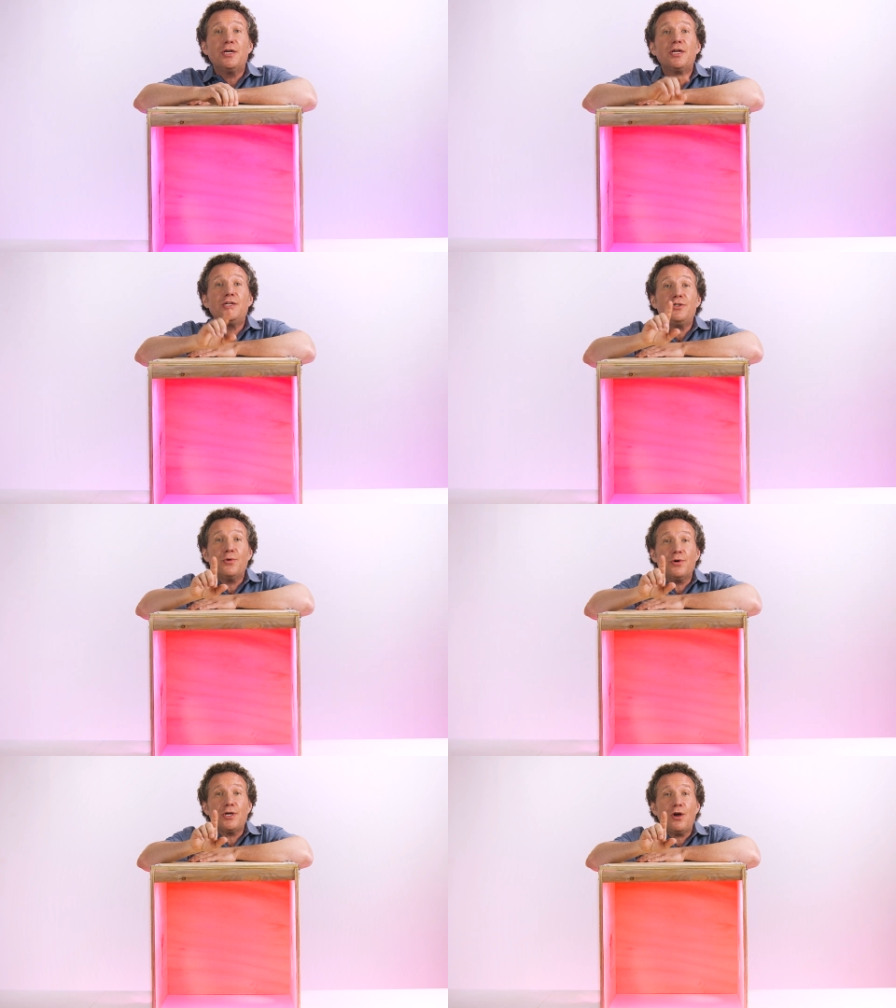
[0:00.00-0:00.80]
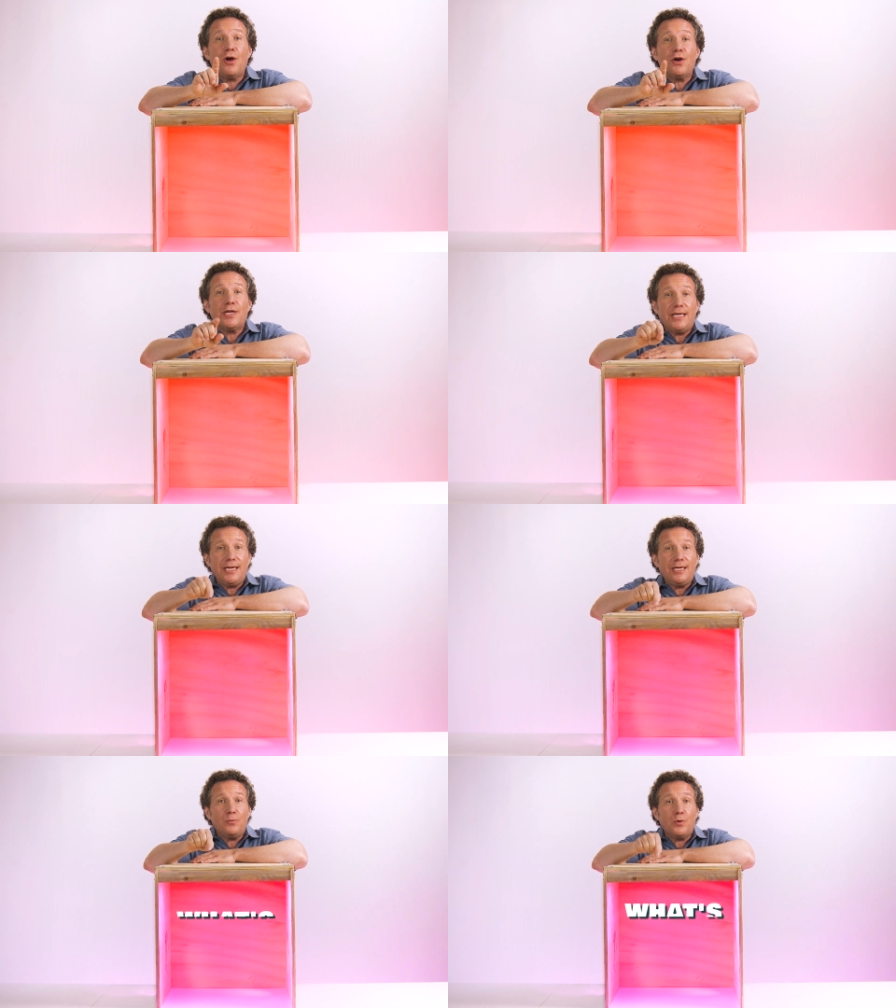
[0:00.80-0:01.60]
can your dog
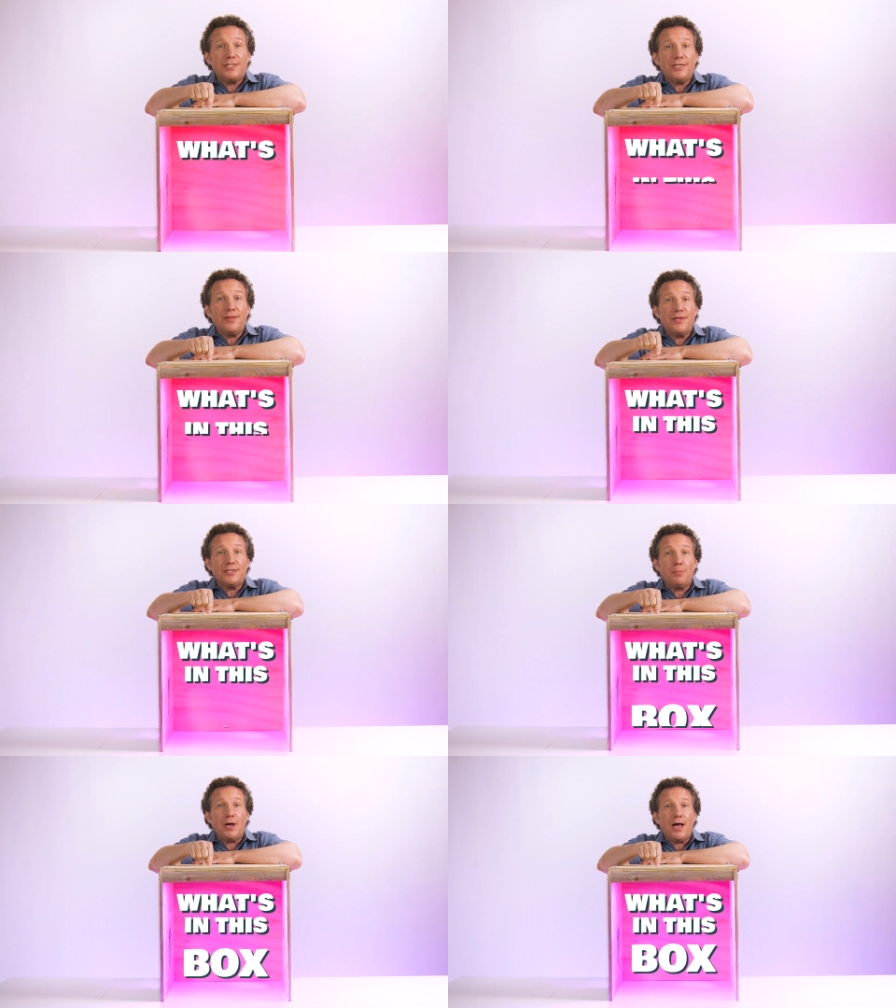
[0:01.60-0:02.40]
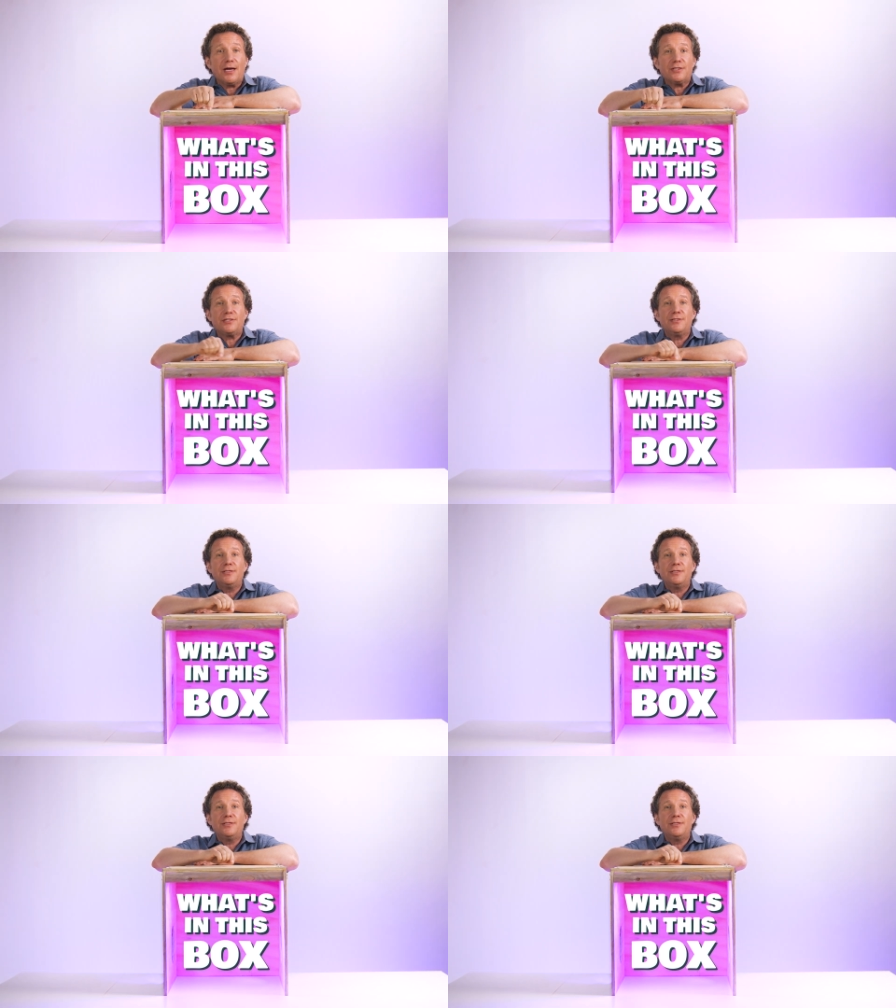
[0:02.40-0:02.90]
eat what's in this box?